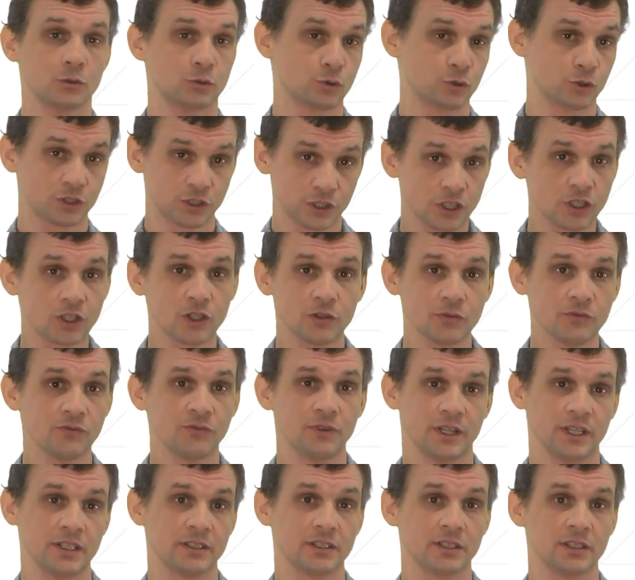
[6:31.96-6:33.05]
To
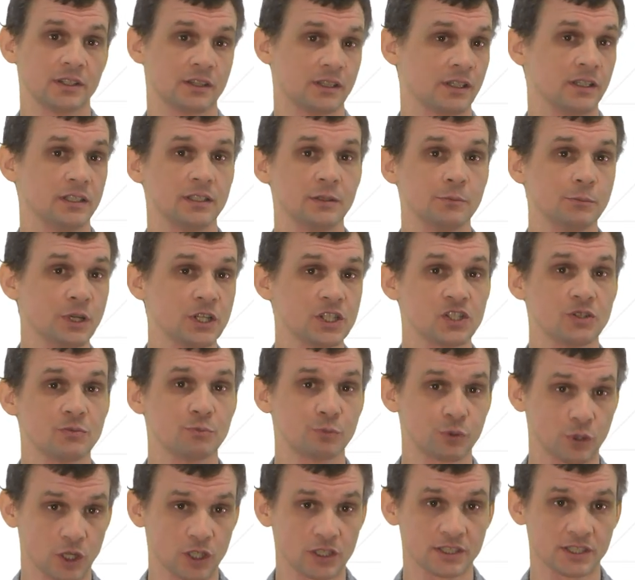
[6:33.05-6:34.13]
circumvent the animation
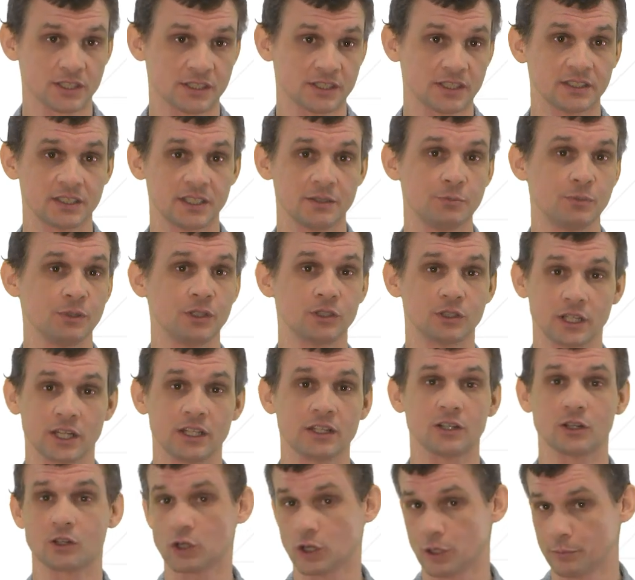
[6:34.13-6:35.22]
process that can be
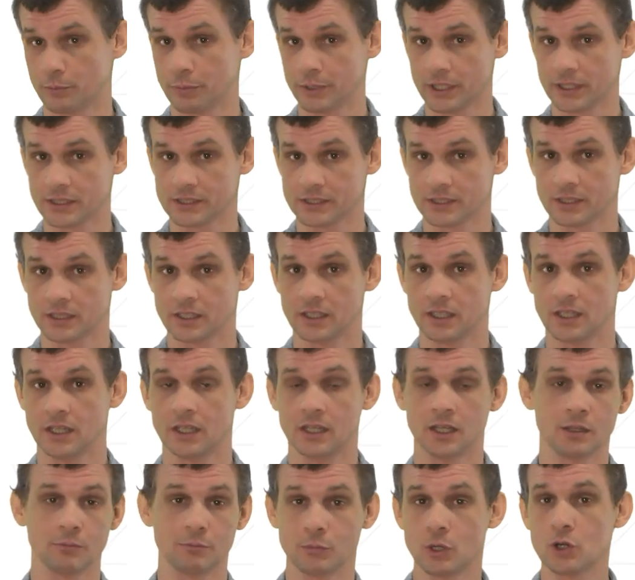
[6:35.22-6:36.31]
rather complex,
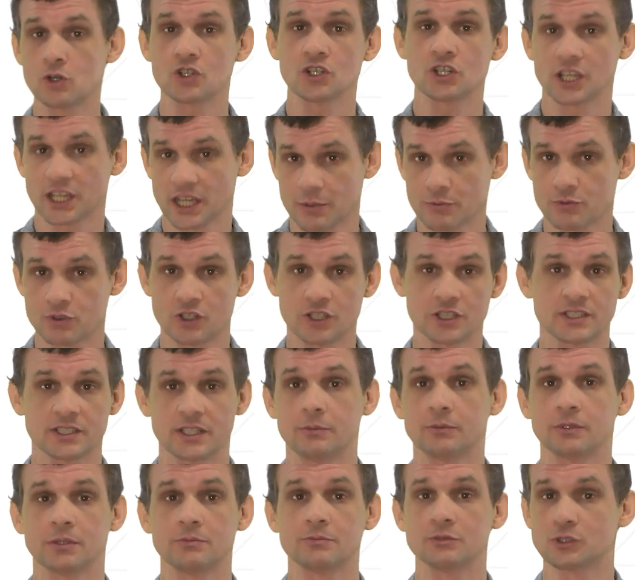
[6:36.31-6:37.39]
motion capture is
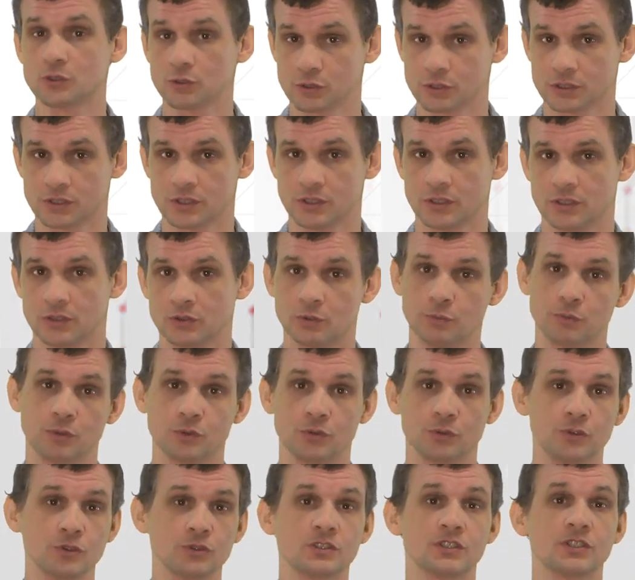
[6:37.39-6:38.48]
sometimes used to
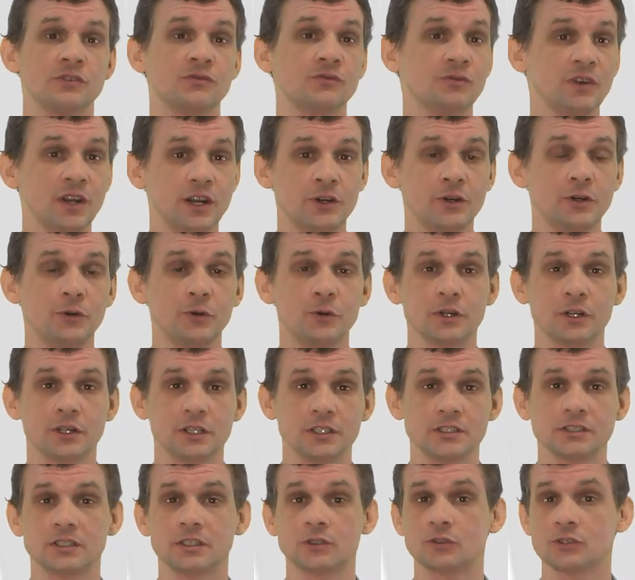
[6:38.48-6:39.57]
produce very
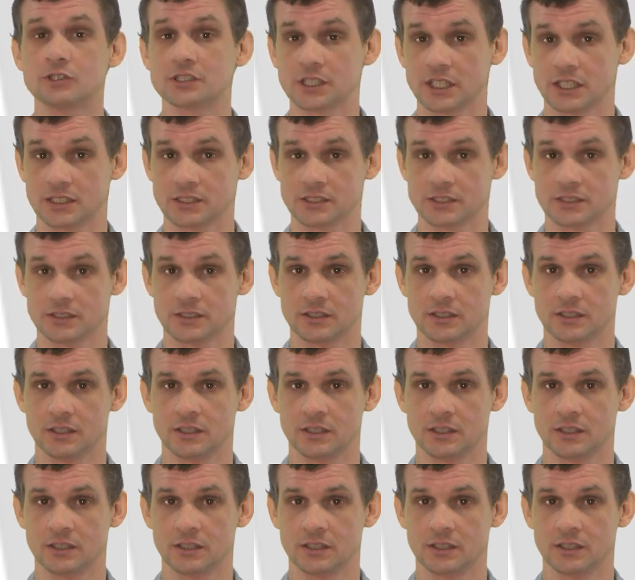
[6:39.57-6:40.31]
realistic results.